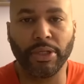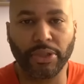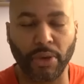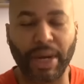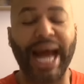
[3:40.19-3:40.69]

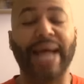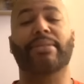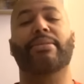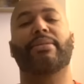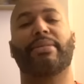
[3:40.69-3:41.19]
So
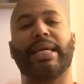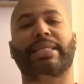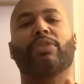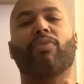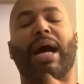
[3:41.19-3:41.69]
guys,
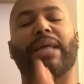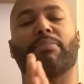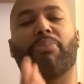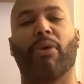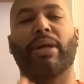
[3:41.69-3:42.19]
this is why it's
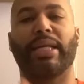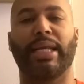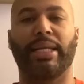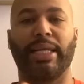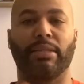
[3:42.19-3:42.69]
important to
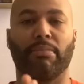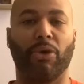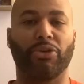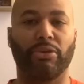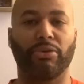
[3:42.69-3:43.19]
get these
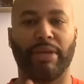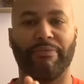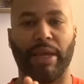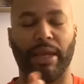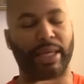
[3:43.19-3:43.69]
emotionals
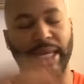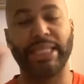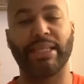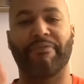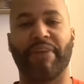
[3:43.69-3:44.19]
and
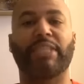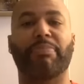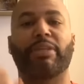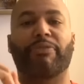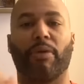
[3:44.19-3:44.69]
these
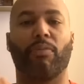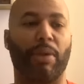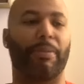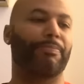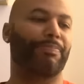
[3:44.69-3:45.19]
investments from
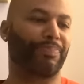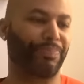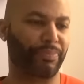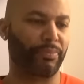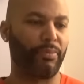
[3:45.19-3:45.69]
women.
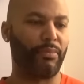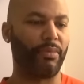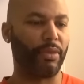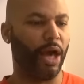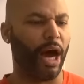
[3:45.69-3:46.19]

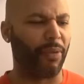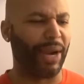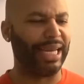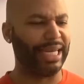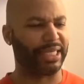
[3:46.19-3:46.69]
All
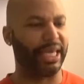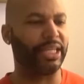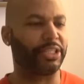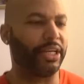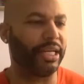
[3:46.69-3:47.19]
right, let's get
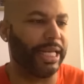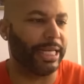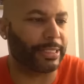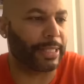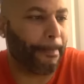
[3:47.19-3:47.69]
into the
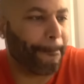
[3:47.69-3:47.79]
list.